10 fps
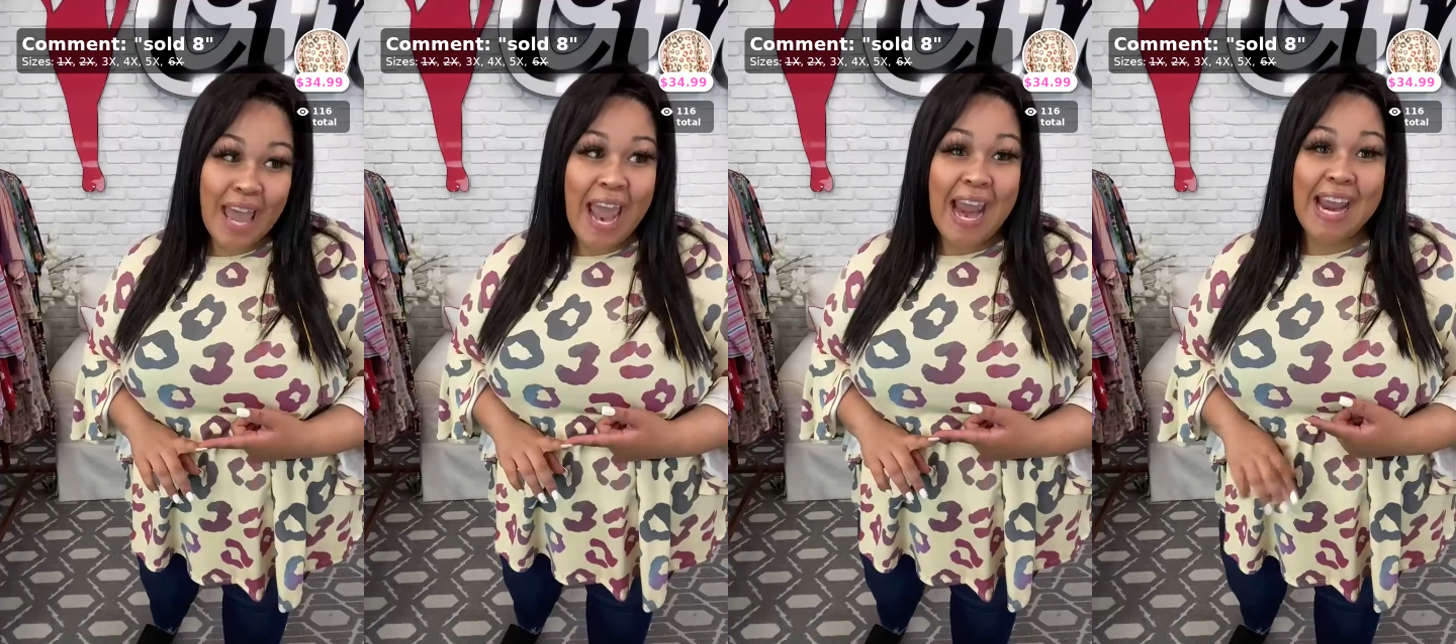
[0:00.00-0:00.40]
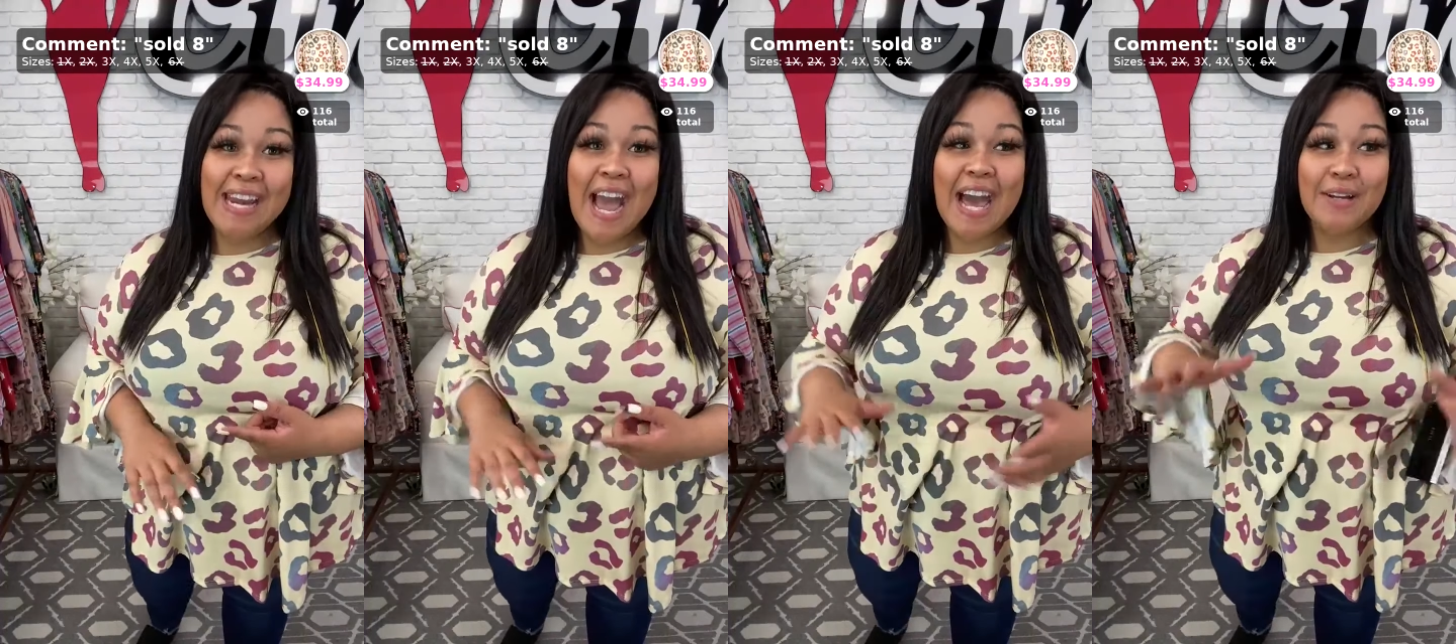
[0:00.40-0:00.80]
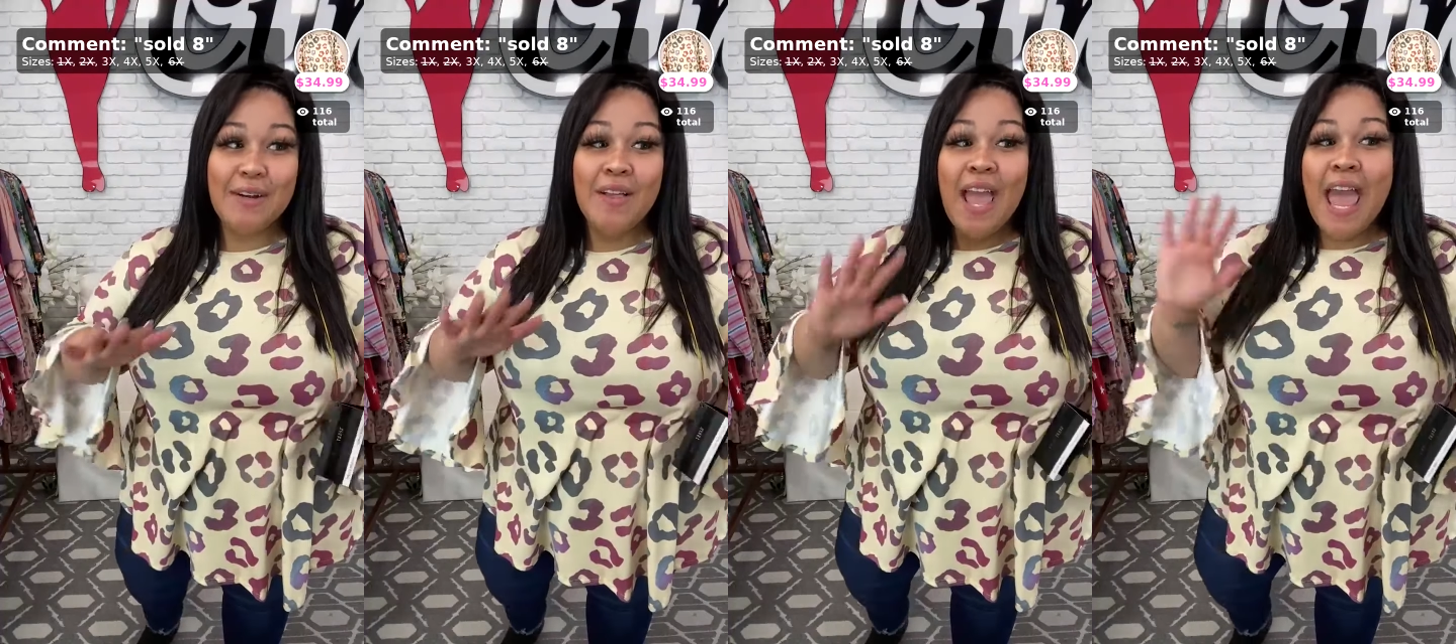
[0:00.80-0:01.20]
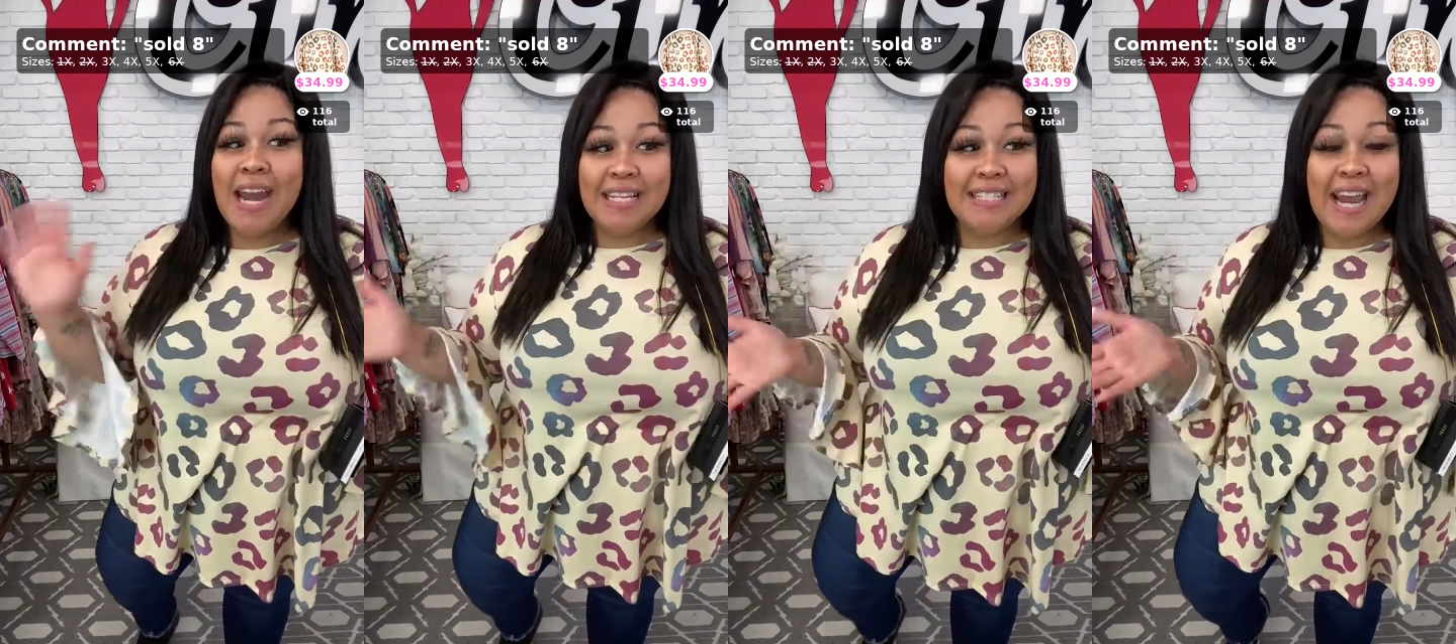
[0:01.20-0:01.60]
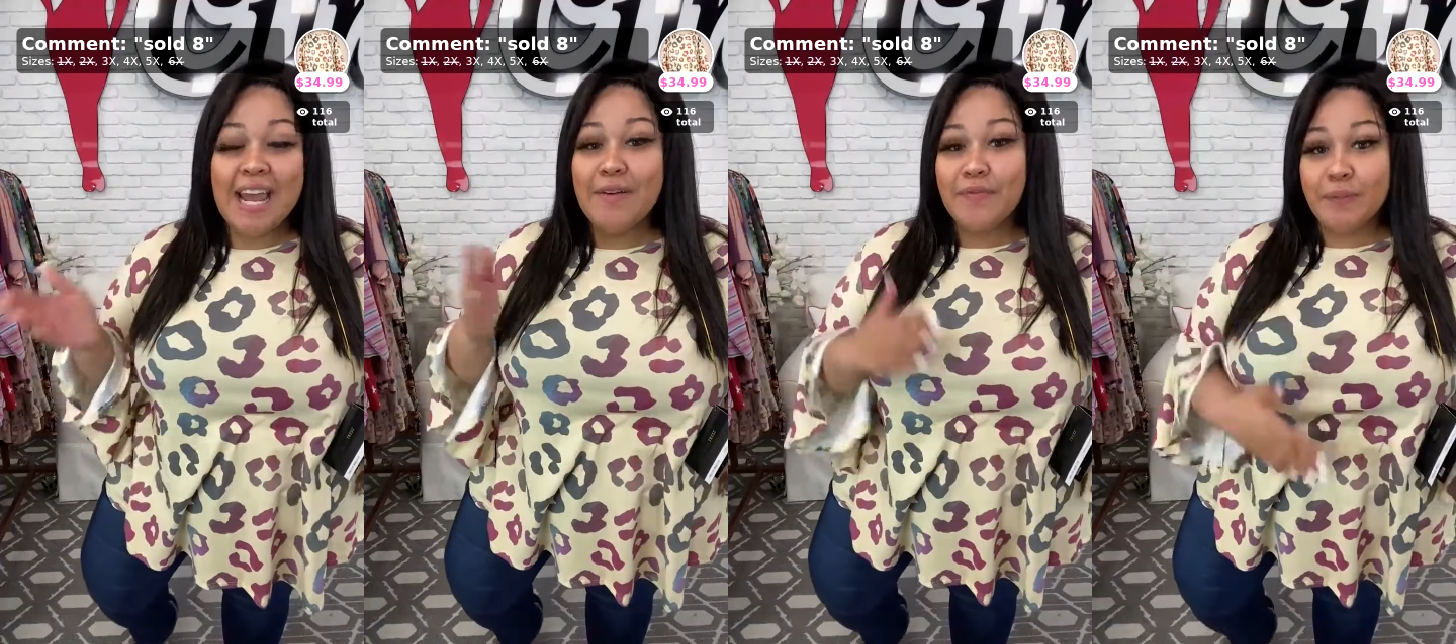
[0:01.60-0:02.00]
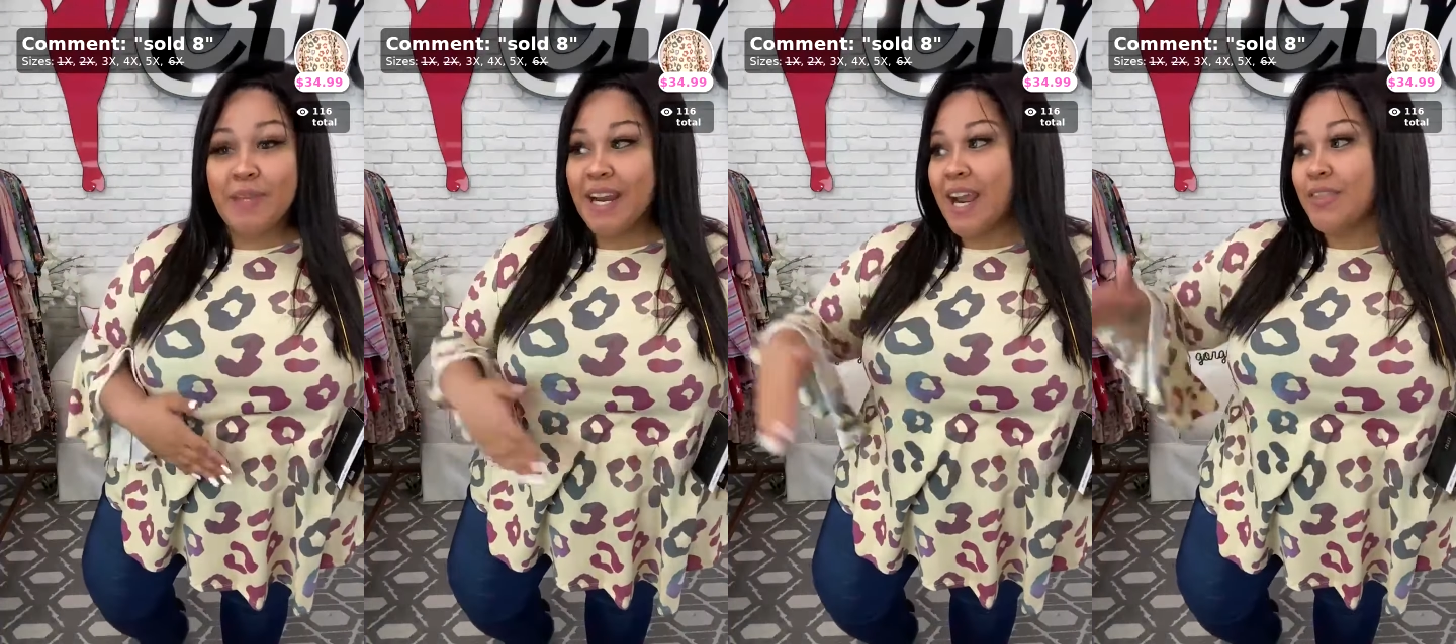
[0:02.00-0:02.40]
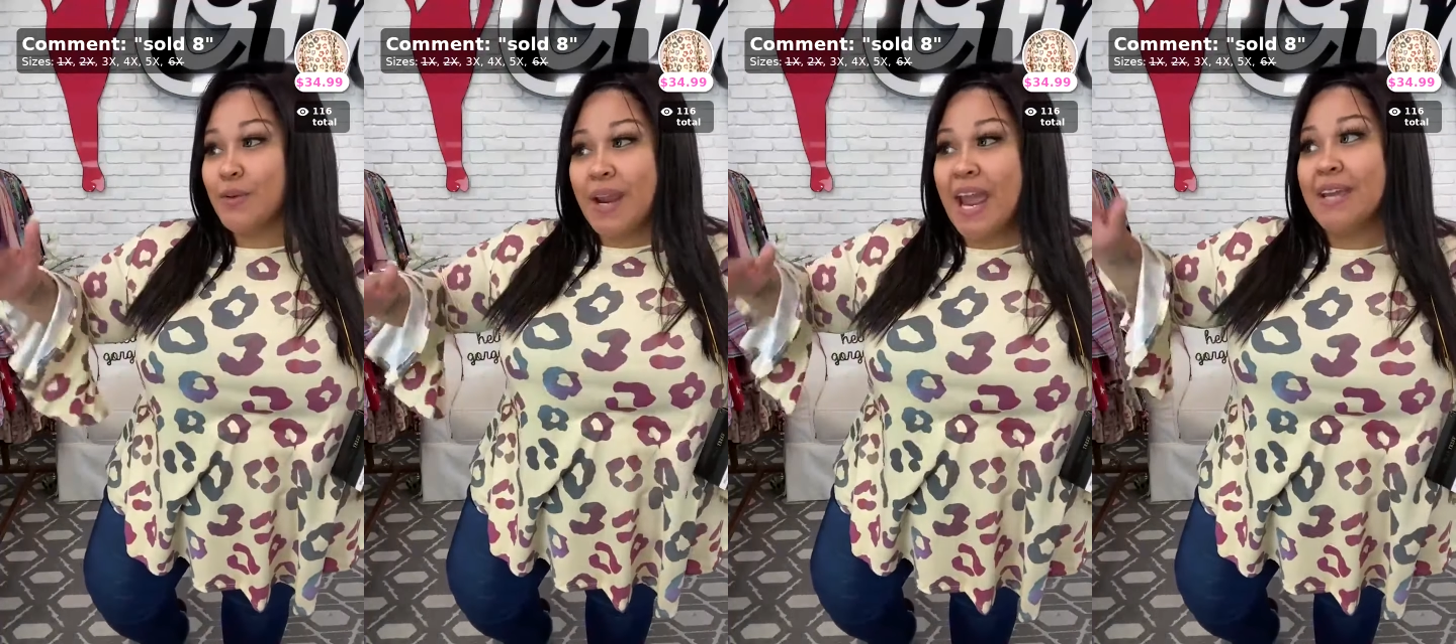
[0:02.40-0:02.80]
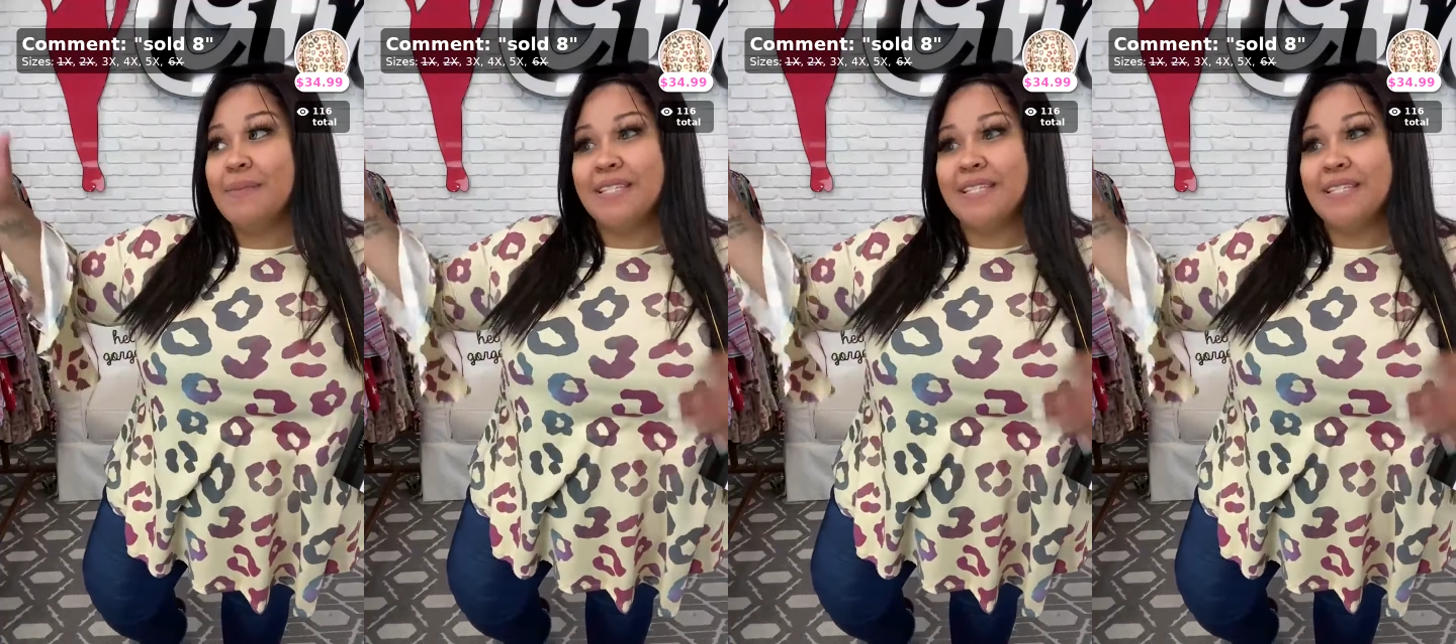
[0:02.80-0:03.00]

and I don't, and I stay up from 3 a.m.